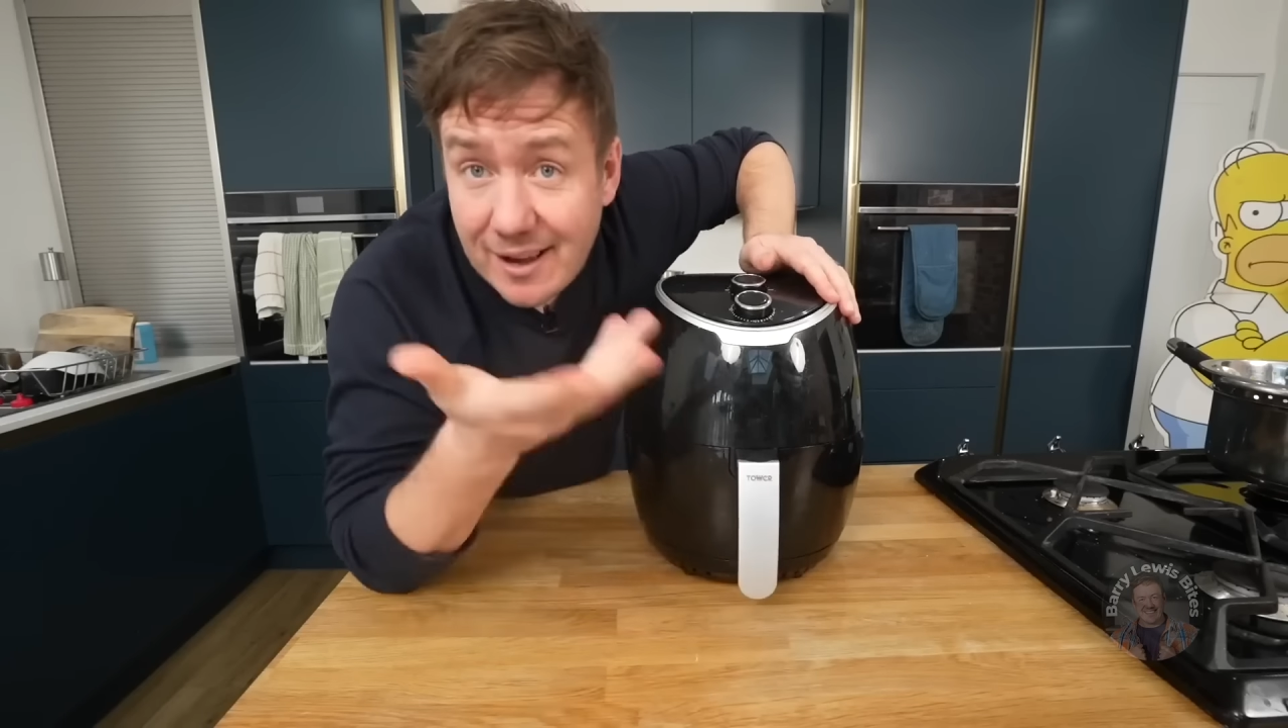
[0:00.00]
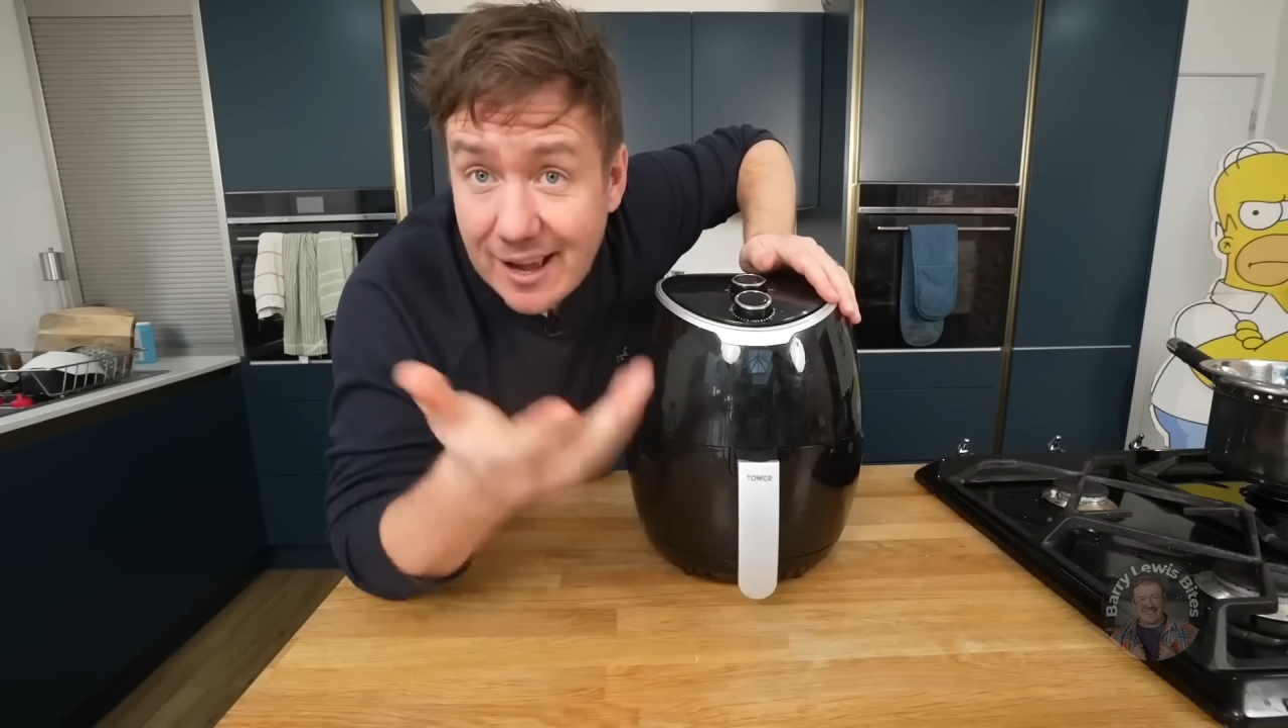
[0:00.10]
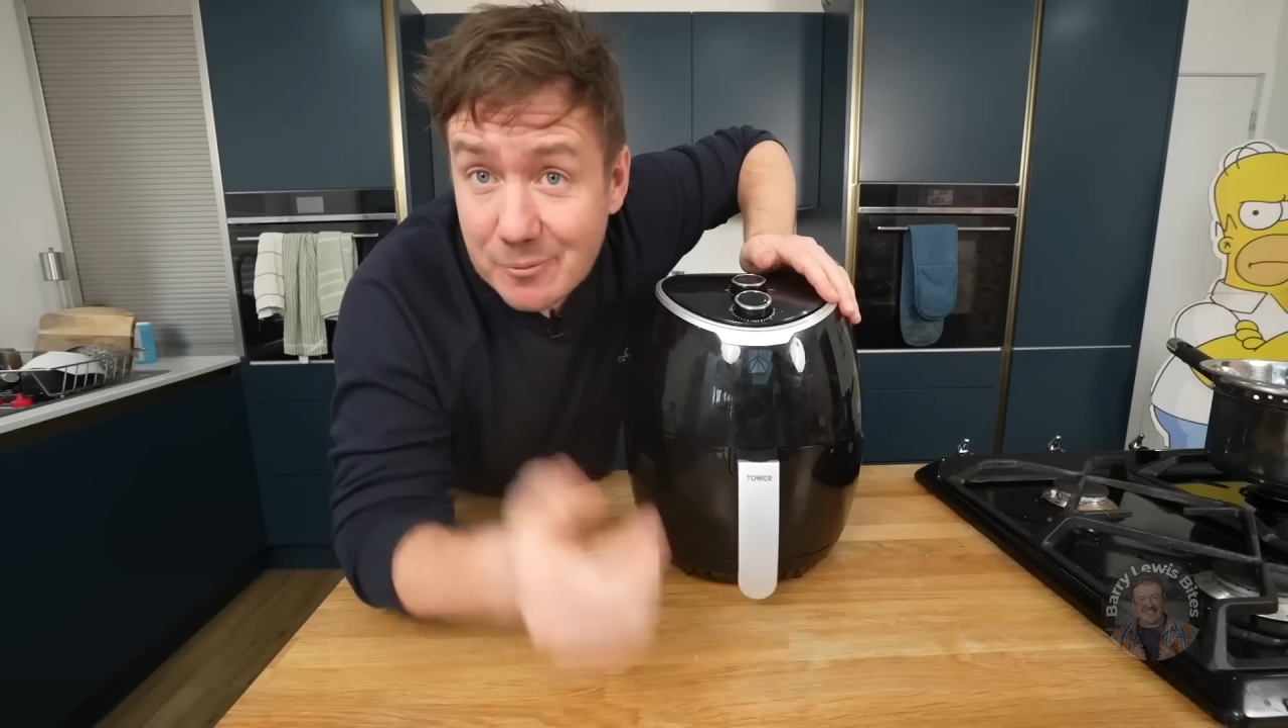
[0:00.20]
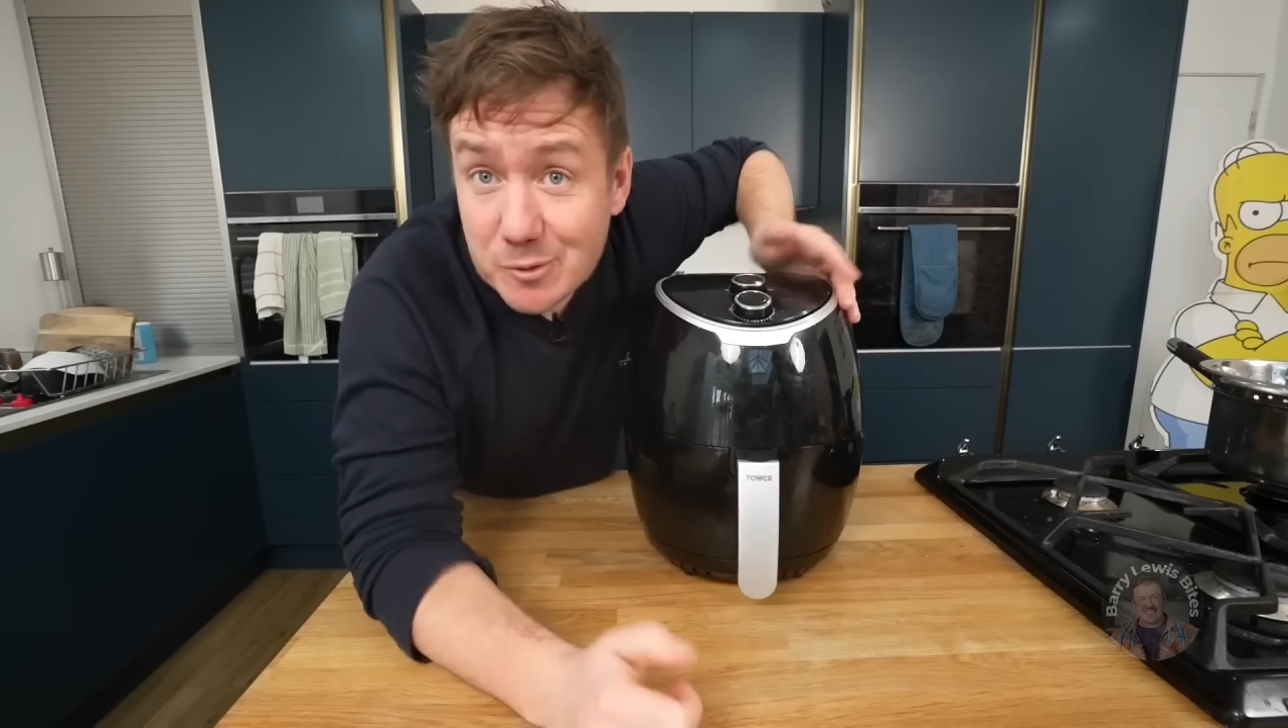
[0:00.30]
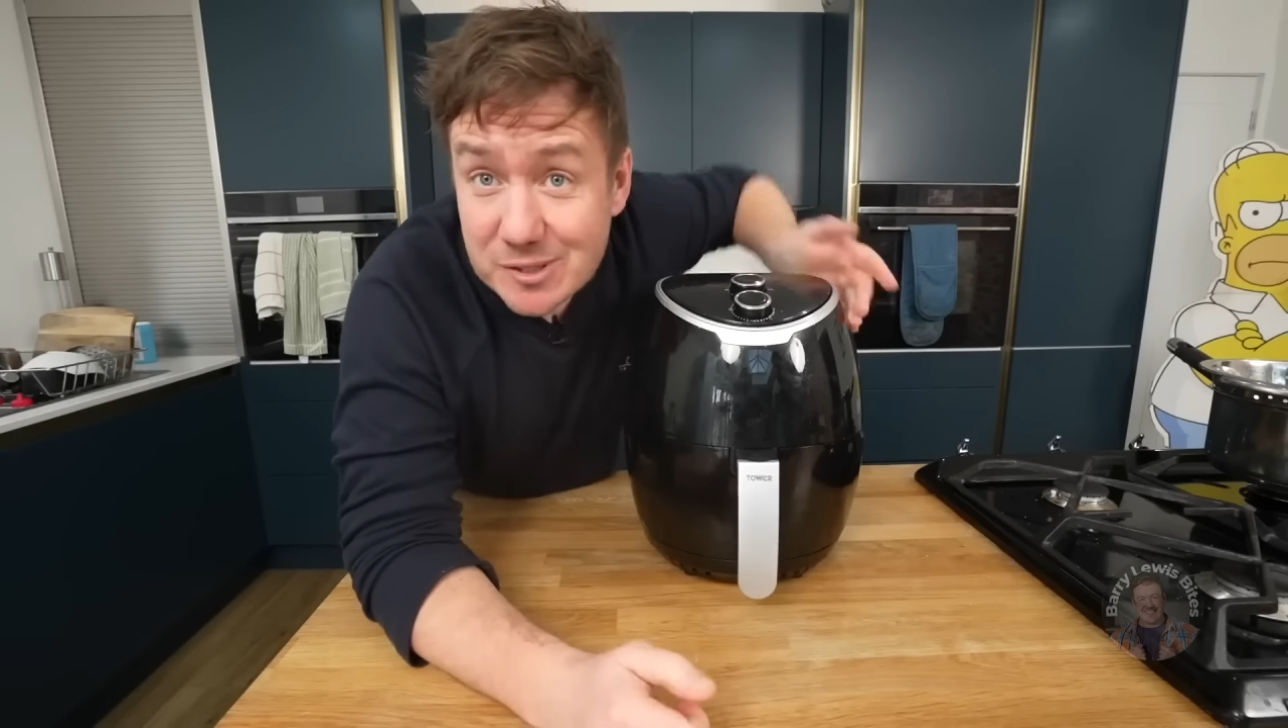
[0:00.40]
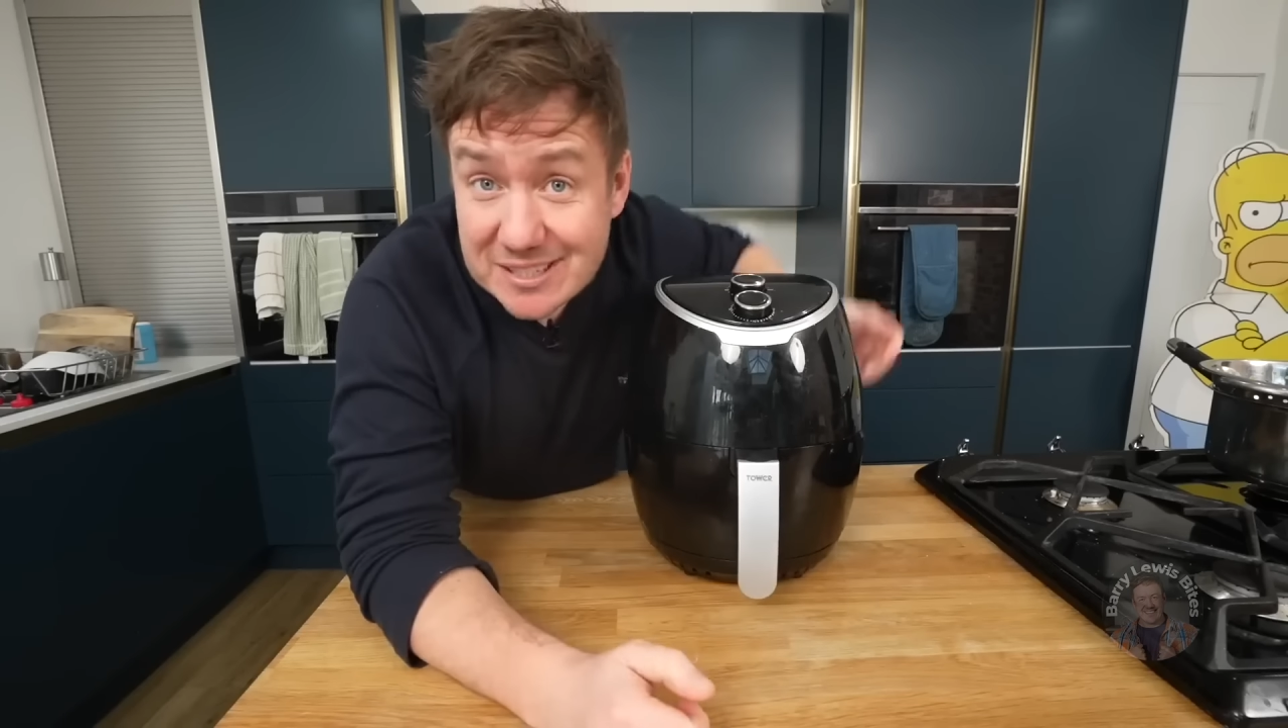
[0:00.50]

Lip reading: And we'll